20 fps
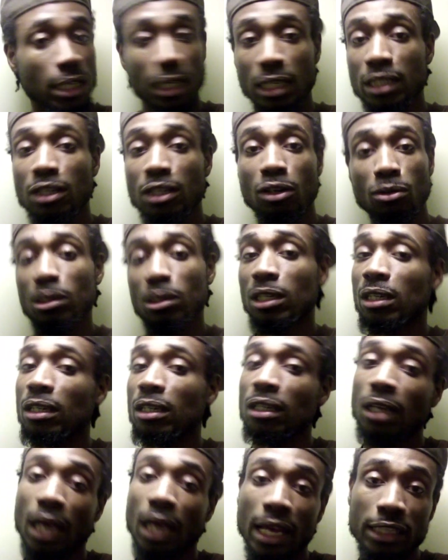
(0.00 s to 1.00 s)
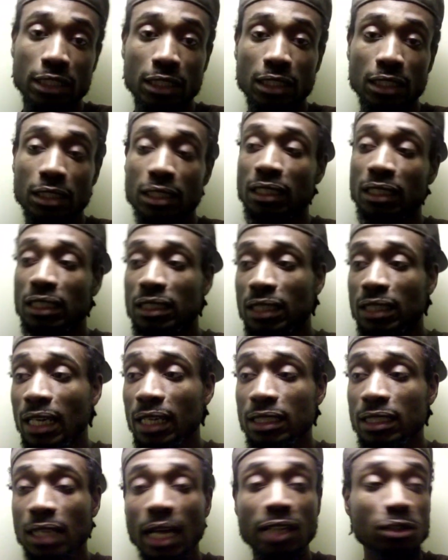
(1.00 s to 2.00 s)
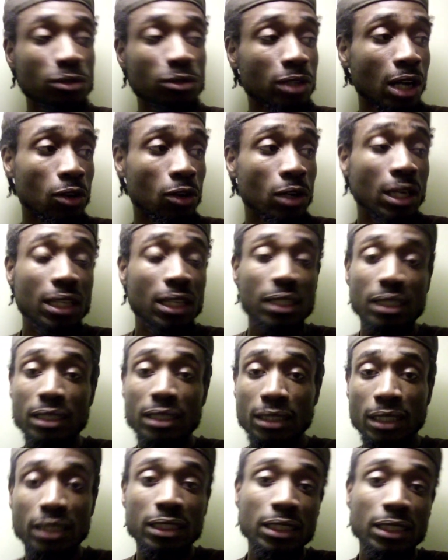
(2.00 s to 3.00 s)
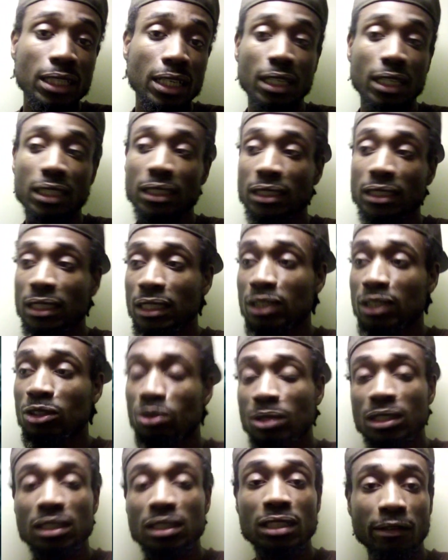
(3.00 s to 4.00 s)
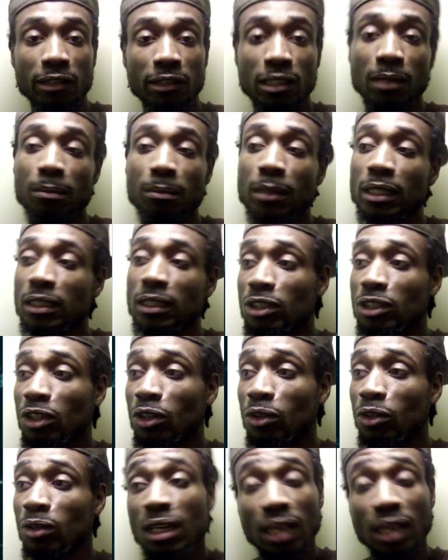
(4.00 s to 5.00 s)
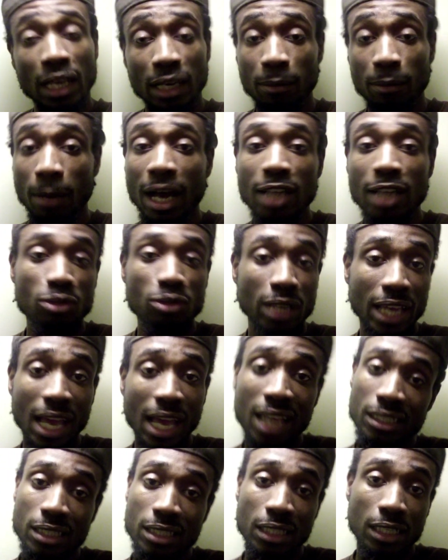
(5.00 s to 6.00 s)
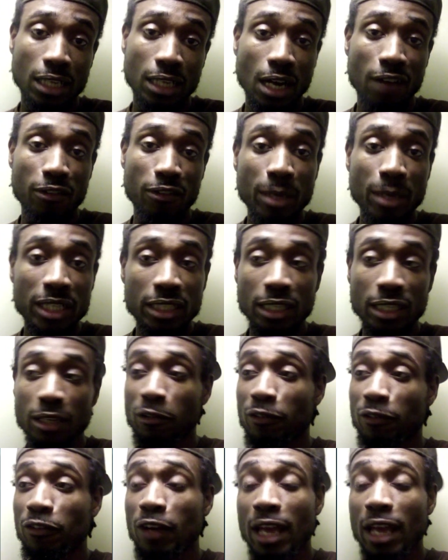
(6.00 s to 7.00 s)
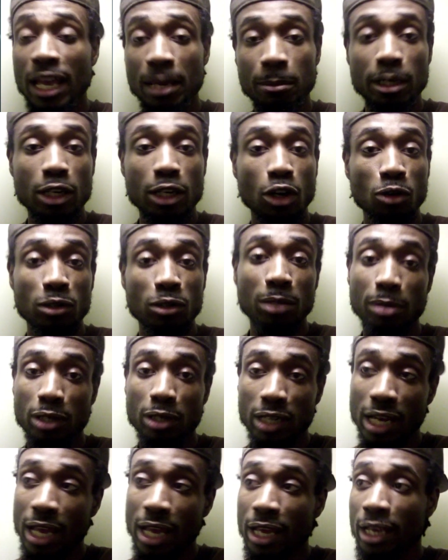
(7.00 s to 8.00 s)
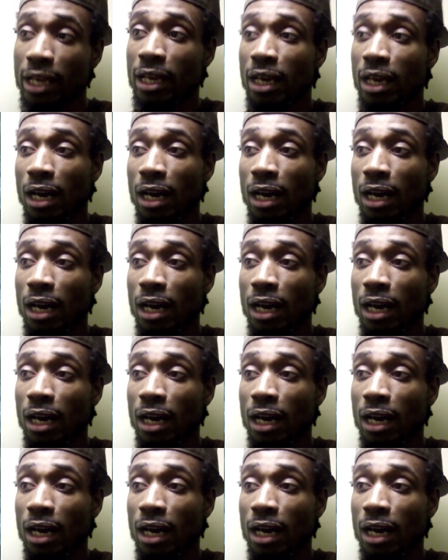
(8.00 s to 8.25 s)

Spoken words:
and don't want to actually take the test. I don't know. This is the chair of the Senate Judiciary Committee. So, and mind you, they had the Senate confirmation hearing for Amy Coney Barrett,